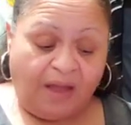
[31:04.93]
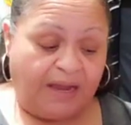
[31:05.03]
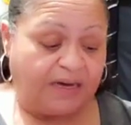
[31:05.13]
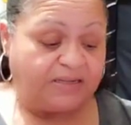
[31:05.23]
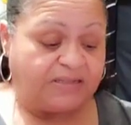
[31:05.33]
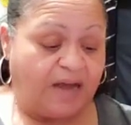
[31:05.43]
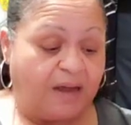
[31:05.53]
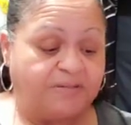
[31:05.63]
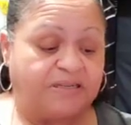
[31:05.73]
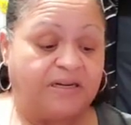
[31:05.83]
And it's
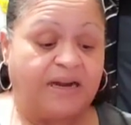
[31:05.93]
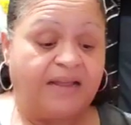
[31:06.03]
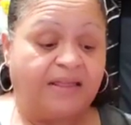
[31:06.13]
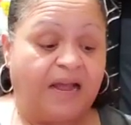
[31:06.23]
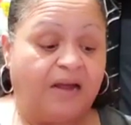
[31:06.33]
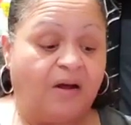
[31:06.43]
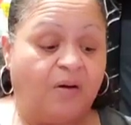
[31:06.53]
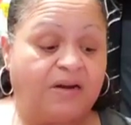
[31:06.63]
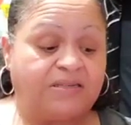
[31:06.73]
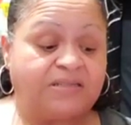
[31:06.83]
time to let that
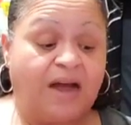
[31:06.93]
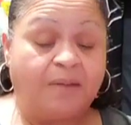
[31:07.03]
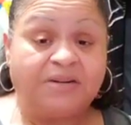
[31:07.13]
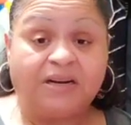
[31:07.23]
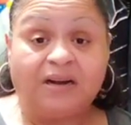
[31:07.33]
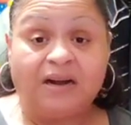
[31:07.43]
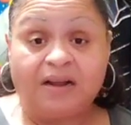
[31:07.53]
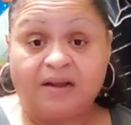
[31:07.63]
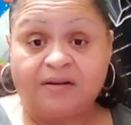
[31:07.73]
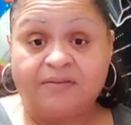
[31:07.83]
go and it's time to
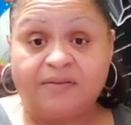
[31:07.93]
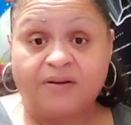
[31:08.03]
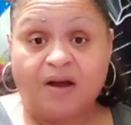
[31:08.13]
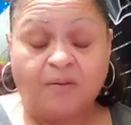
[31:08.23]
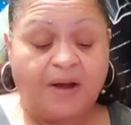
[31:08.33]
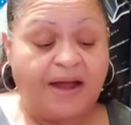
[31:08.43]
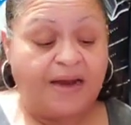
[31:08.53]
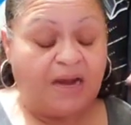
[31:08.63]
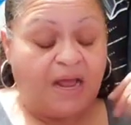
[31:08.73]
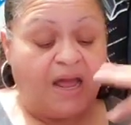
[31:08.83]
live. All
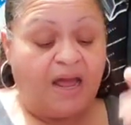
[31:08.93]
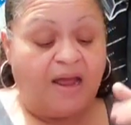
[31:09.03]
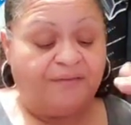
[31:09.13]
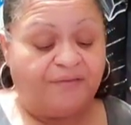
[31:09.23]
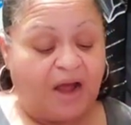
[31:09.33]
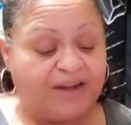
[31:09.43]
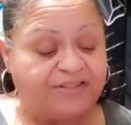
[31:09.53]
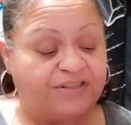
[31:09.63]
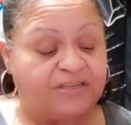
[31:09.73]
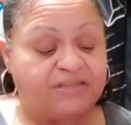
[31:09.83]
right? And
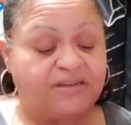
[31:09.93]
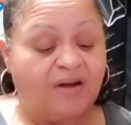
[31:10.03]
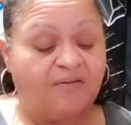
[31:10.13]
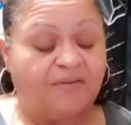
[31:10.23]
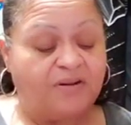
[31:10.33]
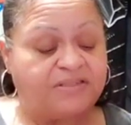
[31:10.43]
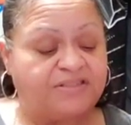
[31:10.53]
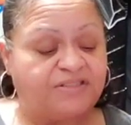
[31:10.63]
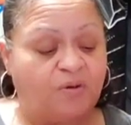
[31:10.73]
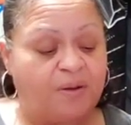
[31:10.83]
find yourself first.
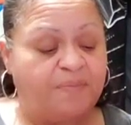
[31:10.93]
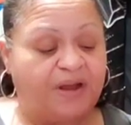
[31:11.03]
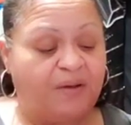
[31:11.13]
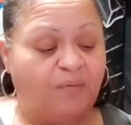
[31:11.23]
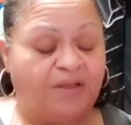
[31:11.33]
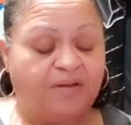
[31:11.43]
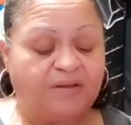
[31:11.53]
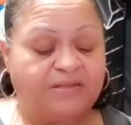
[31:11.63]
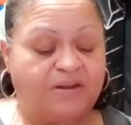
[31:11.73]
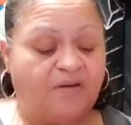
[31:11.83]
Enjoy being with
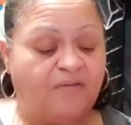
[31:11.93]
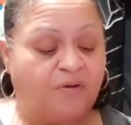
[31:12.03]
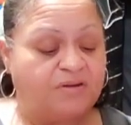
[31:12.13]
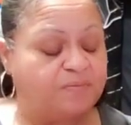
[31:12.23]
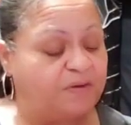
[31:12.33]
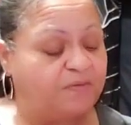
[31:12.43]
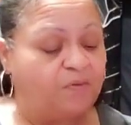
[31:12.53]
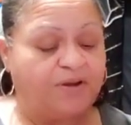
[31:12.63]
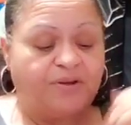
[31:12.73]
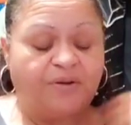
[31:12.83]
yourself first
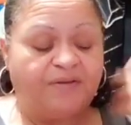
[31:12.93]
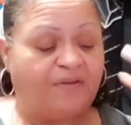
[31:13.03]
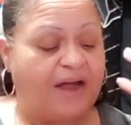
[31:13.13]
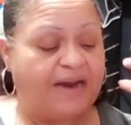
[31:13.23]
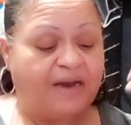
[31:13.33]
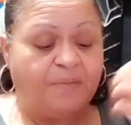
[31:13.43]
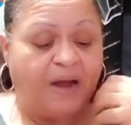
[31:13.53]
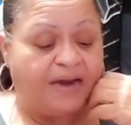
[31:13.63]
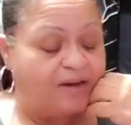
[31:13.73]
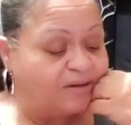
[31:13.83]
before you invite
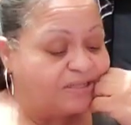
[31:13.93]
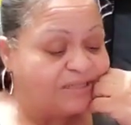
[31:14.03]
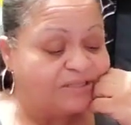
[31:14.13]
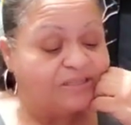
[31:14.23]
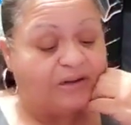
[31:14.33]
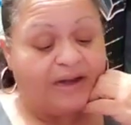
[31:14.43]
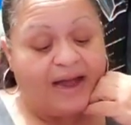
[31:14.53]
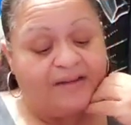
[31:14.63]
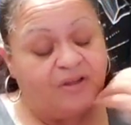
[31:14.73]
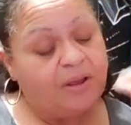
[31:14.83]
anybody else into your
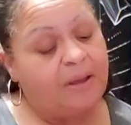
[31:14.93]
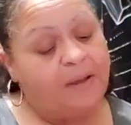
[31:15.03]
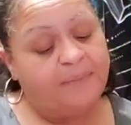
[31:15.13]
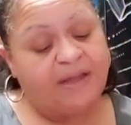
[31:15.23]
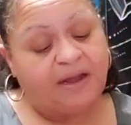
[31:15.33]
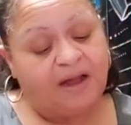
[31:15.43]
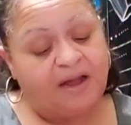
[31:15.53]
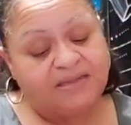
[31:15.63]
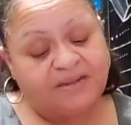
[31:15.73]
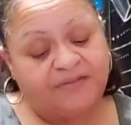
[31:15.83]
life.
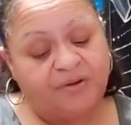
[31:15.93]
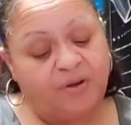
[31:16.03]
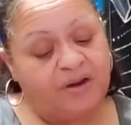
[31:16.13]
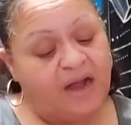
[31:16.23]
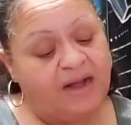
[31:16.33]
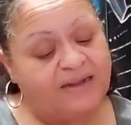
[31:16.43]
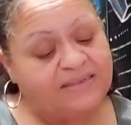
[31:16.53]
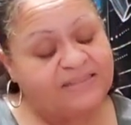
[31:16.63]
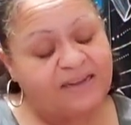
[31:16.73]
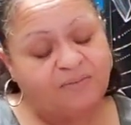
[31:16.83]
Because if you are not
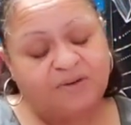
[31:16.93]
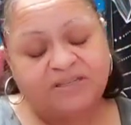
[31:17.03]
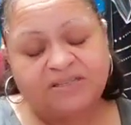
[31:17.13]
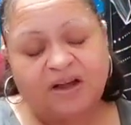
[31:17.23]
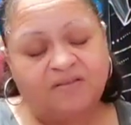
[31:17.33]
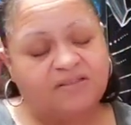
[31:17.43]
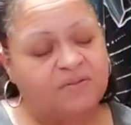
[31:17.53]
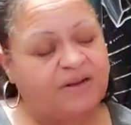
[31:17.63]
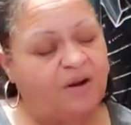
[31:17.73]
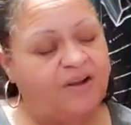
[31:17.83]
content with self,
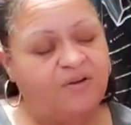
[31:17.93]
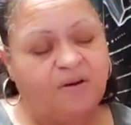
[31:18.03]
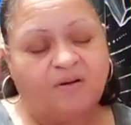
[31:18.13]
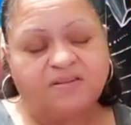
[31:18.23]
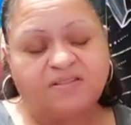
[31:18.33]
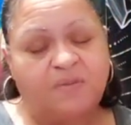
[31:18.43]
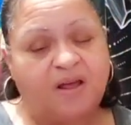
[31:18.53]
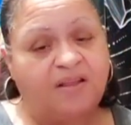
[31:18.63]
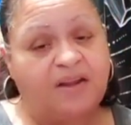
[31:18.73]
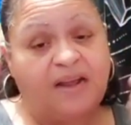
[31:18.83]
sweetheart, you are going to
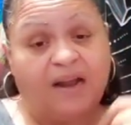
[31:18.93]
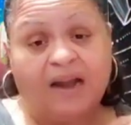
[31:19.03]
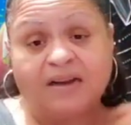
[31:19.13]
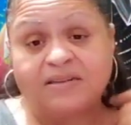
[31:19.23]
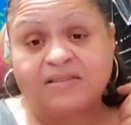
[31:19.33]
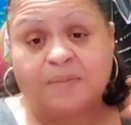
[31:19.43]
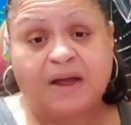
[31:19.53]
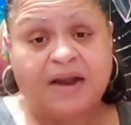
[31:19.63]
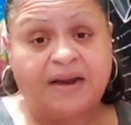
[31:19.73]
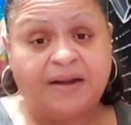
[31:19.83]
smother the hell out of
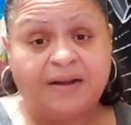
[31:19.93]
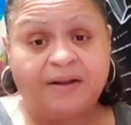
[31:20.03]
somebody